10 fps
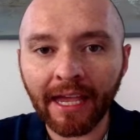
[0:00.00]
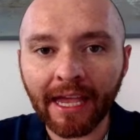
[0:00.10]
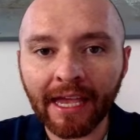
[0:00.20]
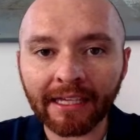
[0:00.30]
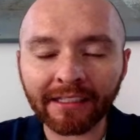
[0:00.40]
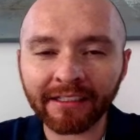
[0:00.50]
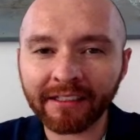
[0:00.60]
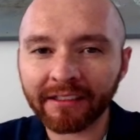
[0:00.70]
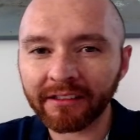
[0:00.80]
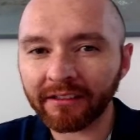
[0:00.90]

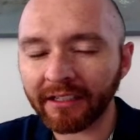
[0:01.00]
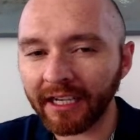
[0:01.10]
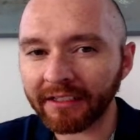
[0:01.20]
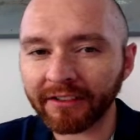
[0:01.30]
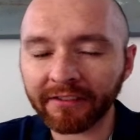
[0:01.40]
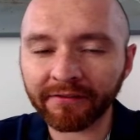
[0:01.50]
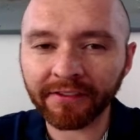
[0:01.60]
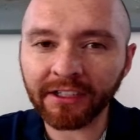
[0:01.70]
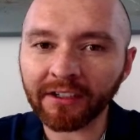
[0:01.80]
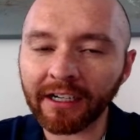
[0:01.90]
and you kind of can
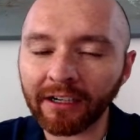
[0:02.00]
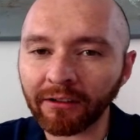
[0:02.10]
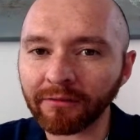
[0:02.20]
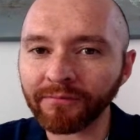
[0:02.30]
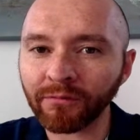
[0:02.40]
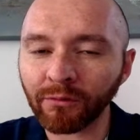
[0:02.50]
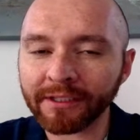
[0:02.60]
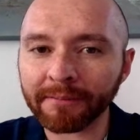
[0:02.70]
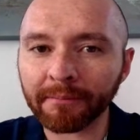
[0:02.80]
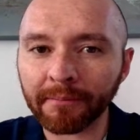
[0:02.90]
figure out what
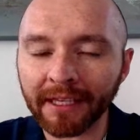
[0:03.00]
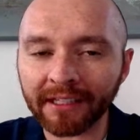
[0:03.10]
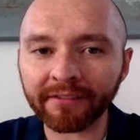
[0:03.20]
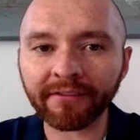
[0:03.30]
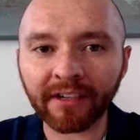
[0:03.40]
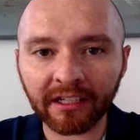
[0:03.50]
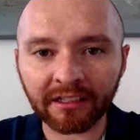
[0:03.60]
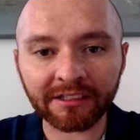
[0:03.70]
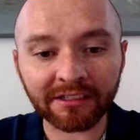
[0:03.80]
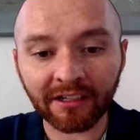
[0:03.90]
the main
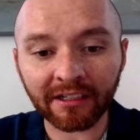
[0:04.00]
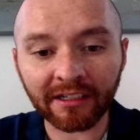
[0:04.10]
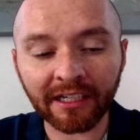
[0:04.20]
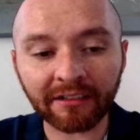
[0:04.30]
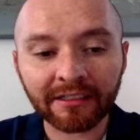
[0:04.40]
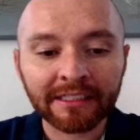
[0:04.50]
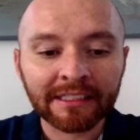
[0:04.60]
findings are. Now,